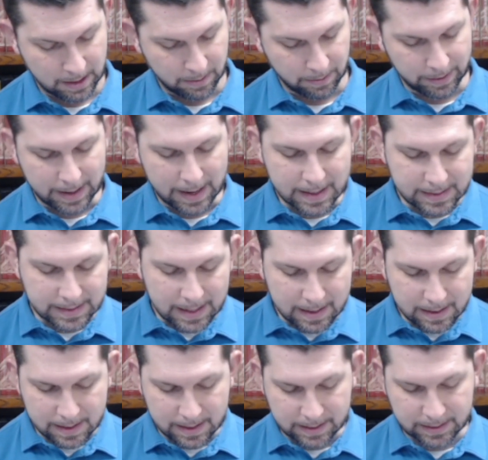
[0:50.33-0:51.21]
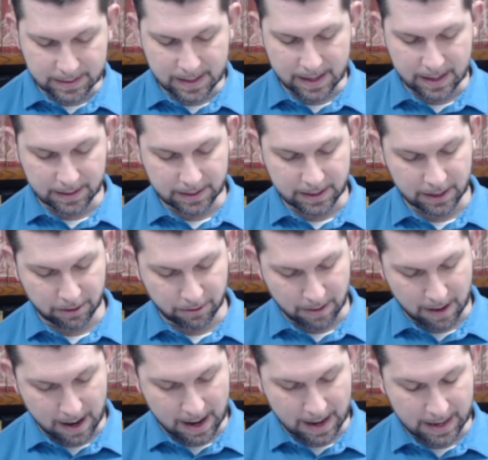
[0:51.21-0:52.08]
When he had said these things, he
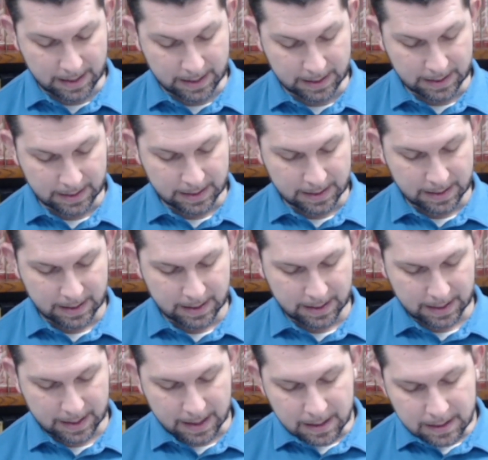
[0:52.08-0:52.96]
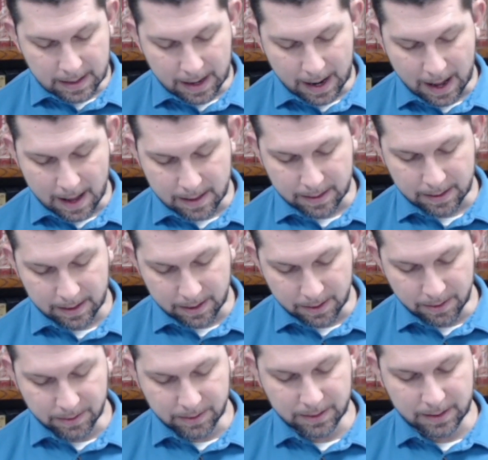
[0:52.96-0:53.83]
cried, He that hath
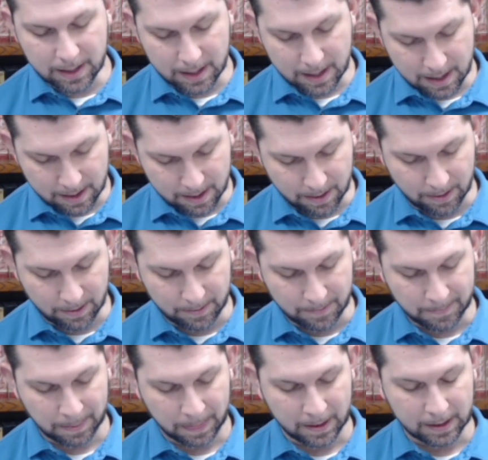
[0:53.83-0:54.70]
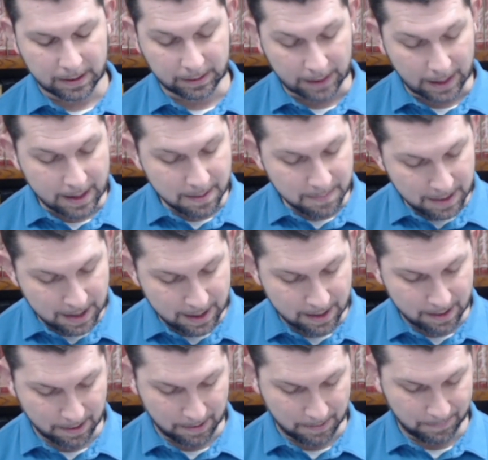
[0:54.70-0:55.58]
ears to hear, let him
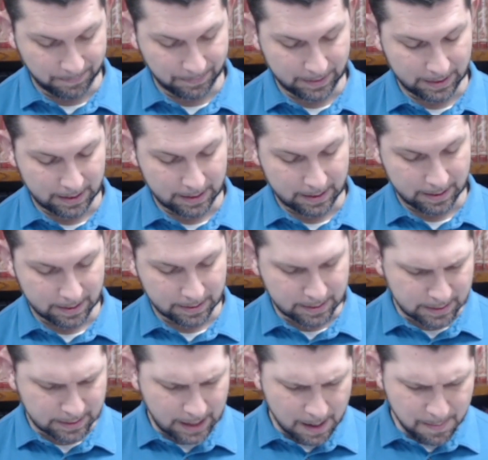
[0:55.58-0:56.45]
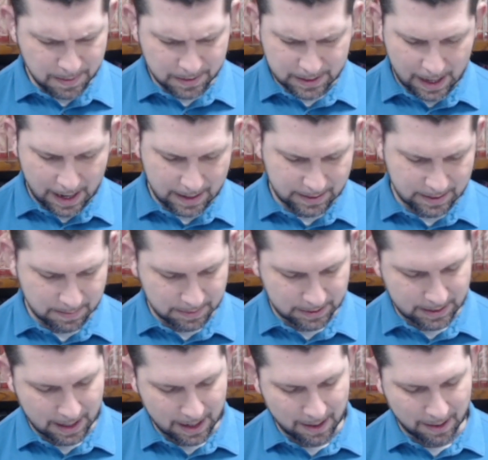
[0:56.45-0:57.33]
hear. His disciples asked
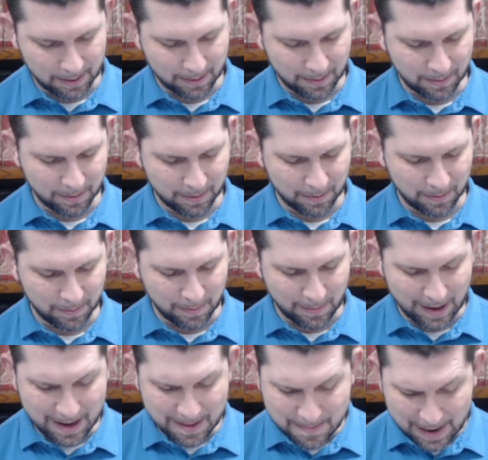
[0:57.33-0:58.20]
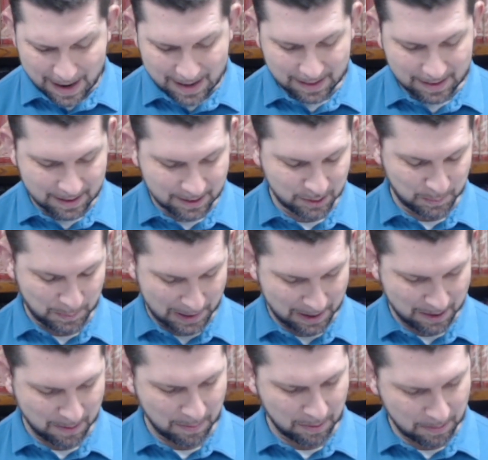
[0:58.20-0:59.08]
him, saying, what might this
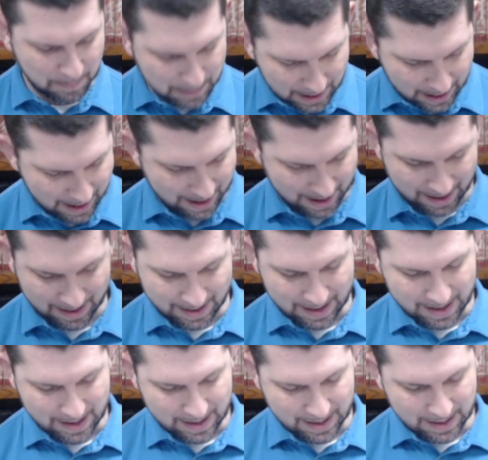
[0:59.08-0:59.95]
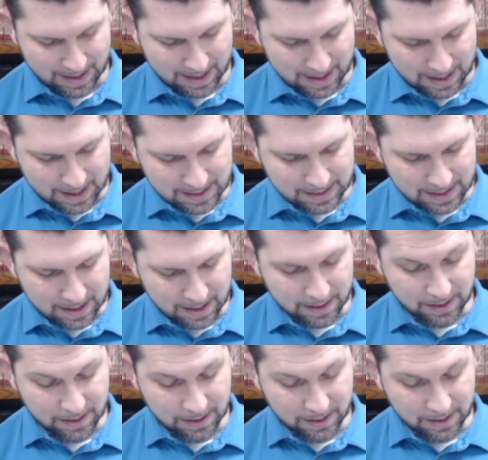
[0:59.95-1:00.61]
parable be? He said,